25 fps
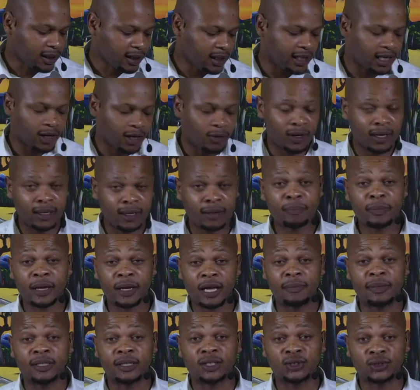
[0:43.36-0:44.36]
in our
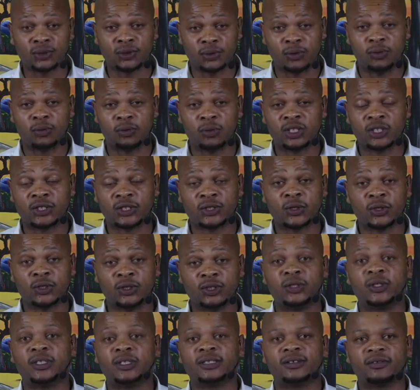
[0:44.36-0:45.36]
paper 2, which is
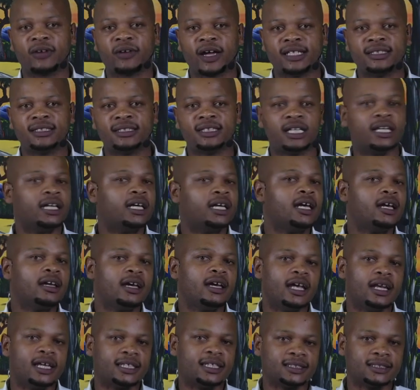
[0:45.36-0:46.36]
continuous writing
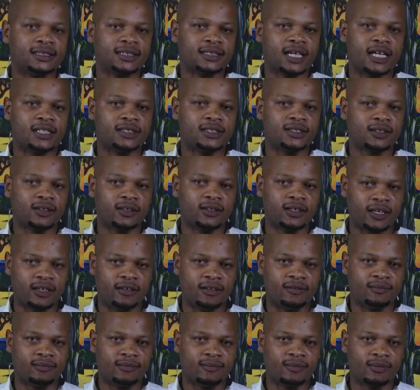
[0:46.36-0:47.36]
in exercise 3.
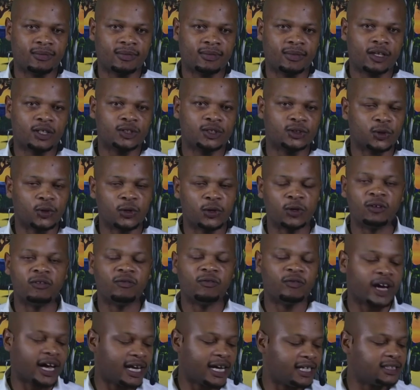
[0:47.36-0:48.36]
So you will
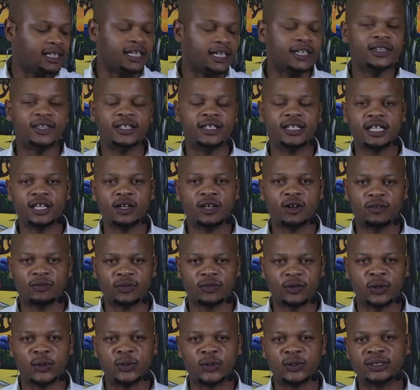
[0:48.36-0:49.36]
find 3
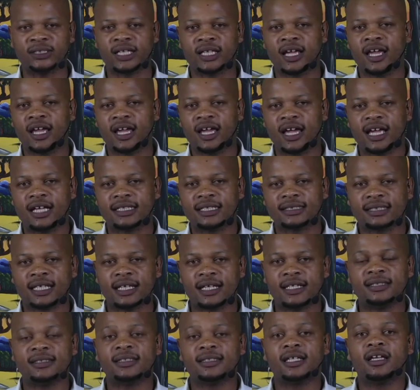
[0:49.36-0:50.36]
of those
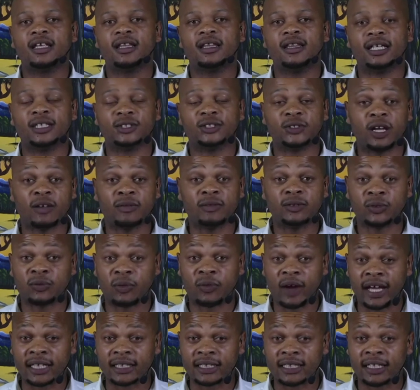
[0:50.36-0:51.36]
essays that you have to
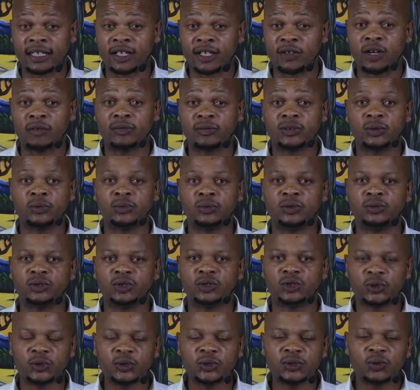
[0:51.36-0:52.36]
write, and then you have to
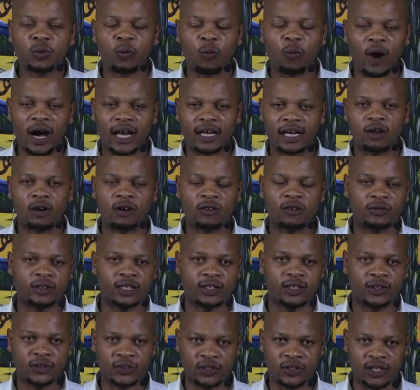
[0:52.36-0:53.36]
choose one of
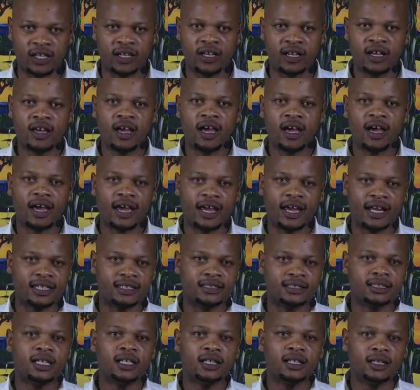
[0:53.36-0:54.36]
the 3,
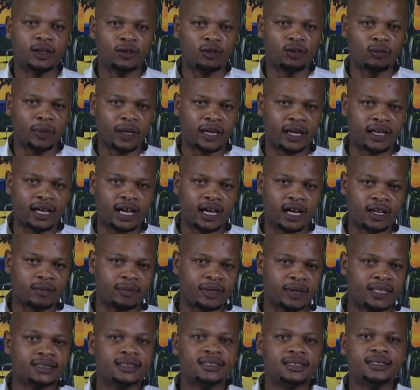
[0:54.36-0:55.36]
and that will be an
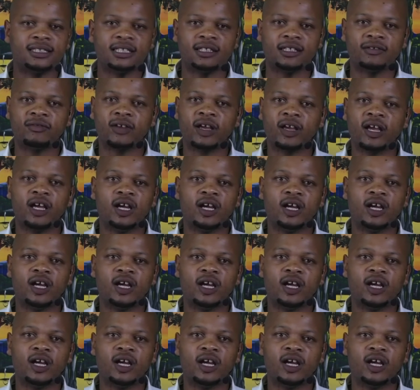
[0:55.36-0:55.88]
argumentative